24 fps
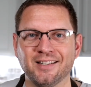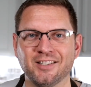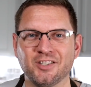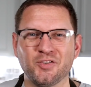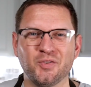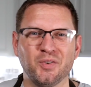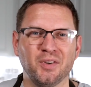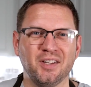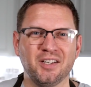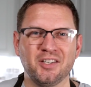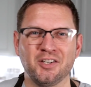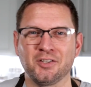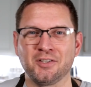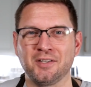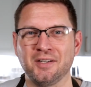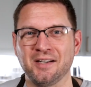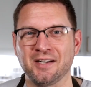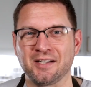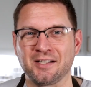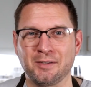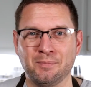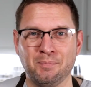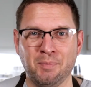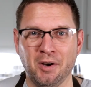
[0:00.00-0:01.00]
it's really just an
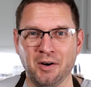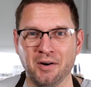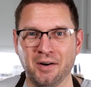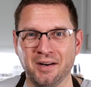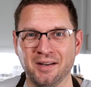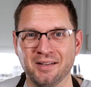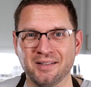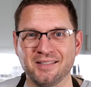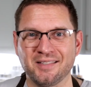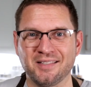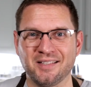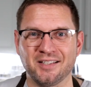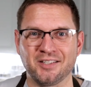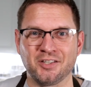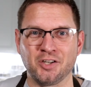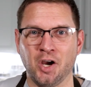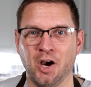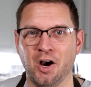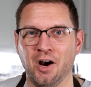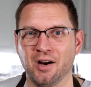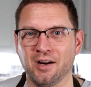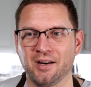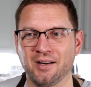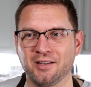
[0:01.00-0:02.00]
experience to
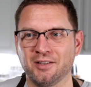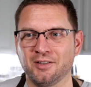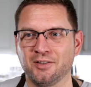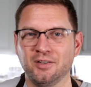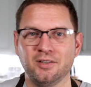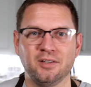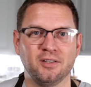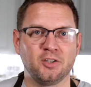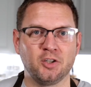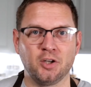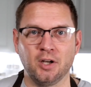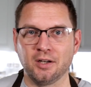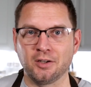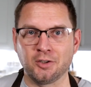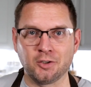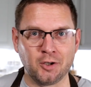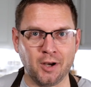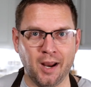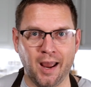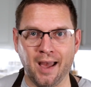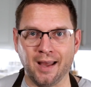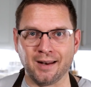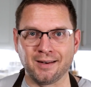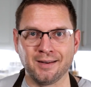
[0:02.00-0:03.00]
talk,
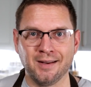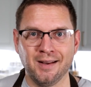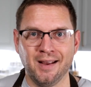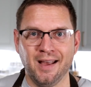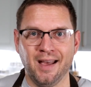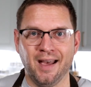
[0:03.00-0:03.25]
chit-chat,